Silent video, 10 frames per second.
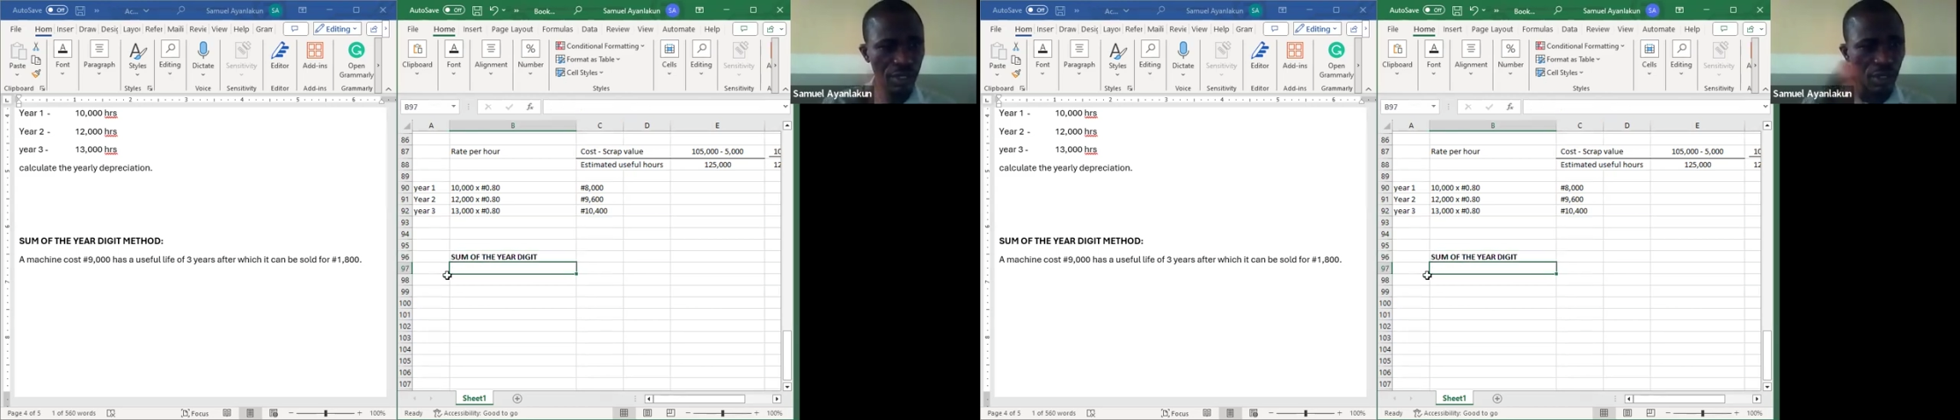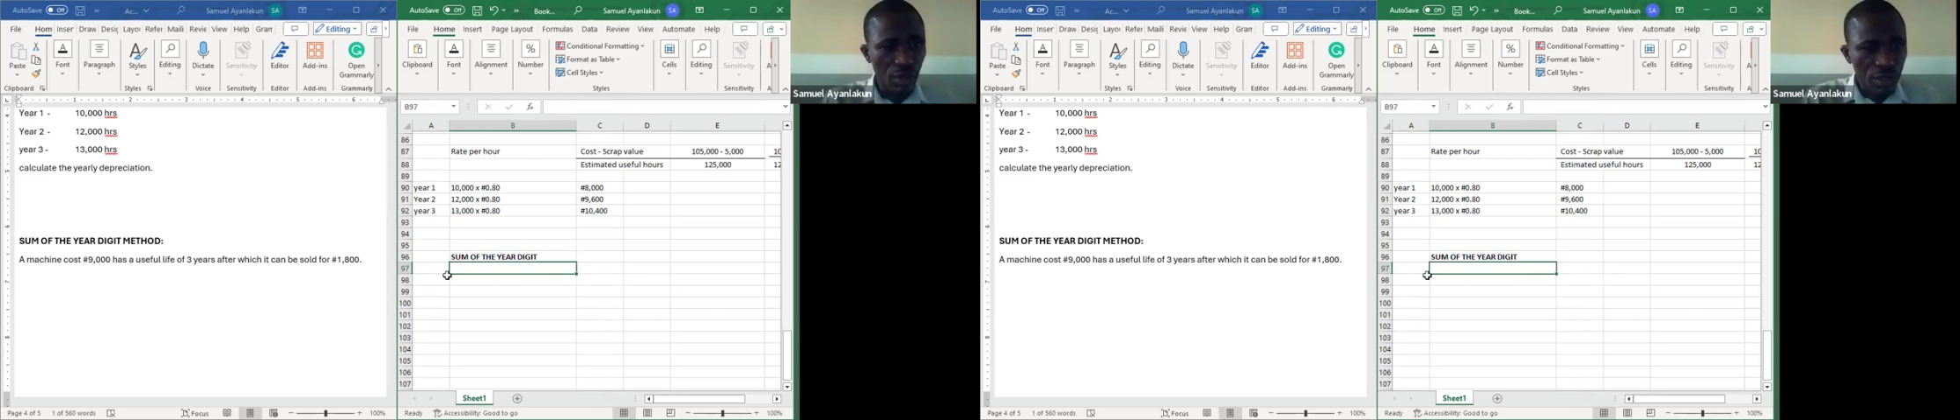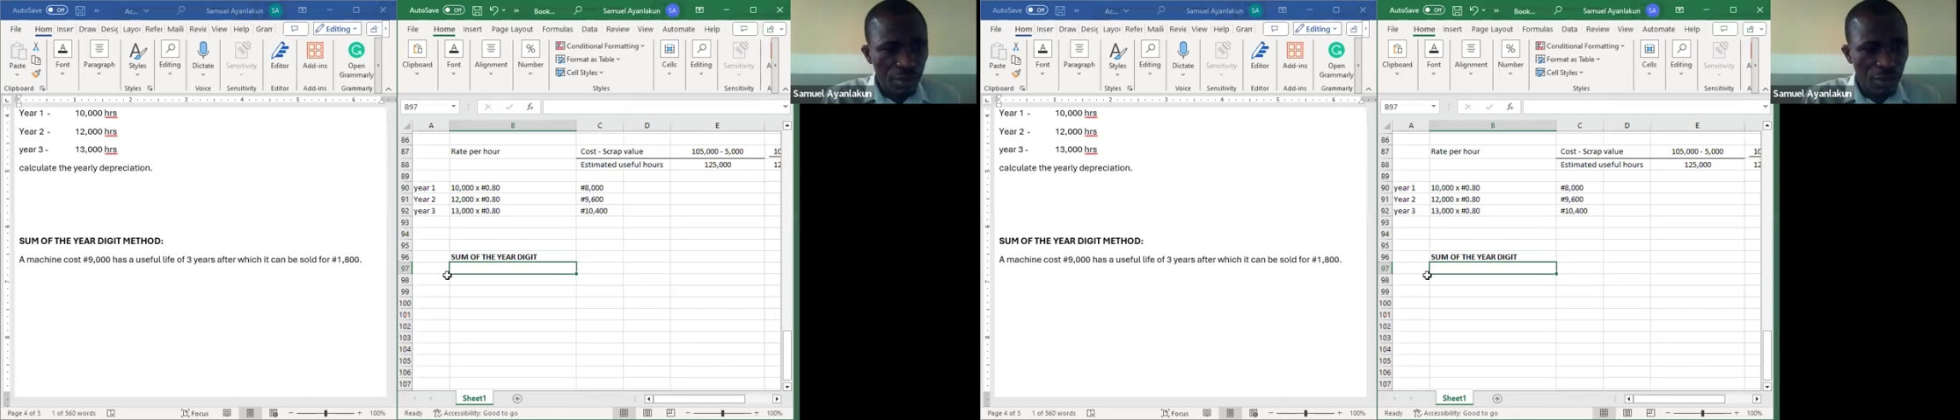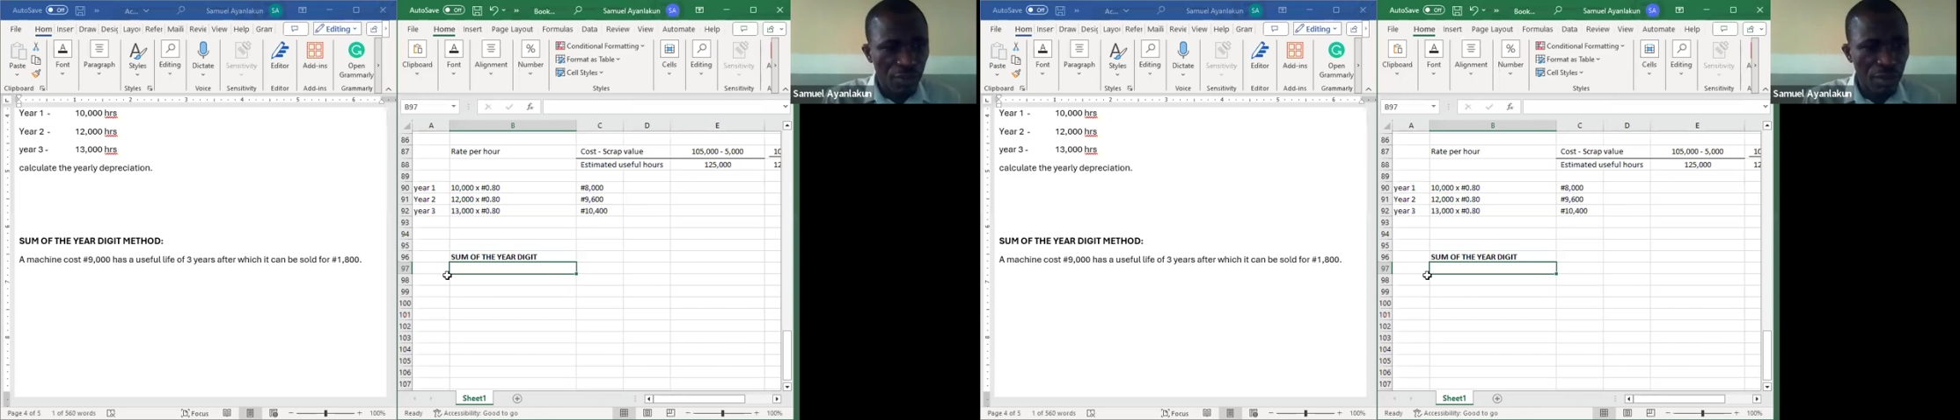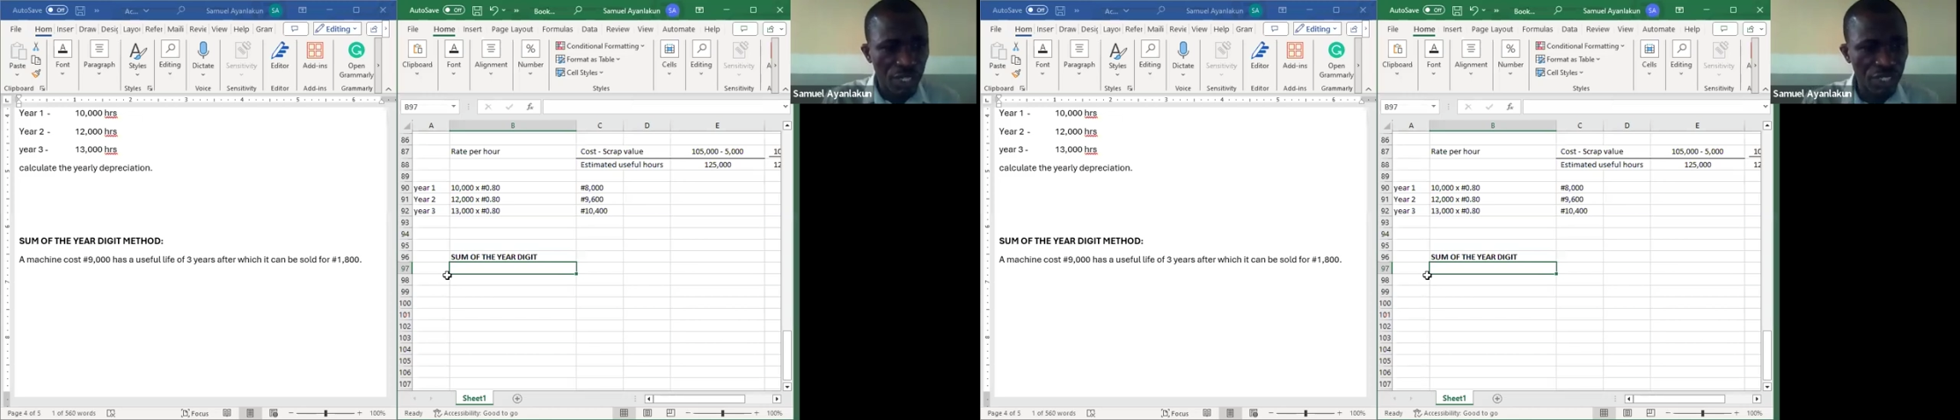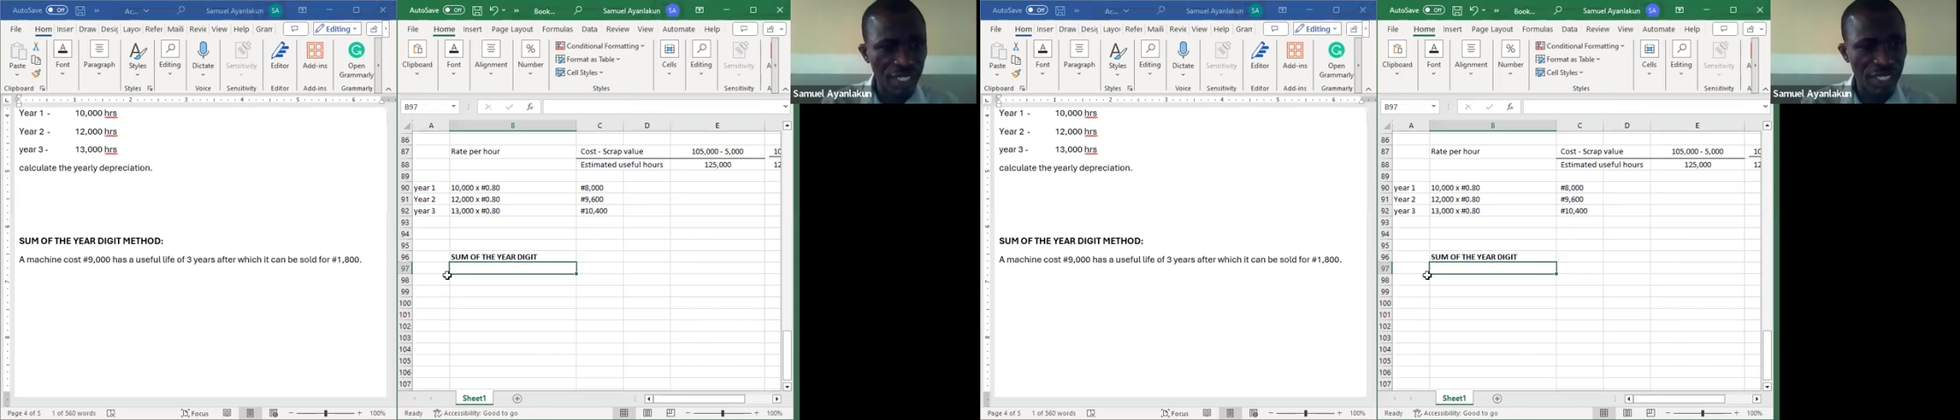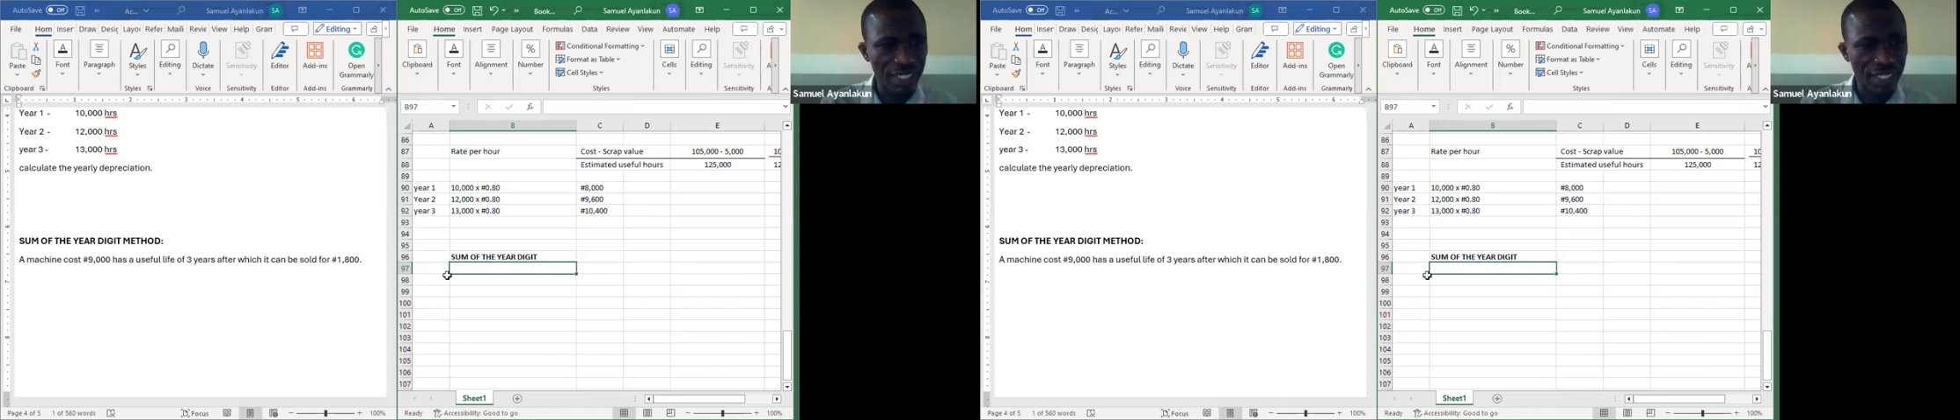the cost of the machine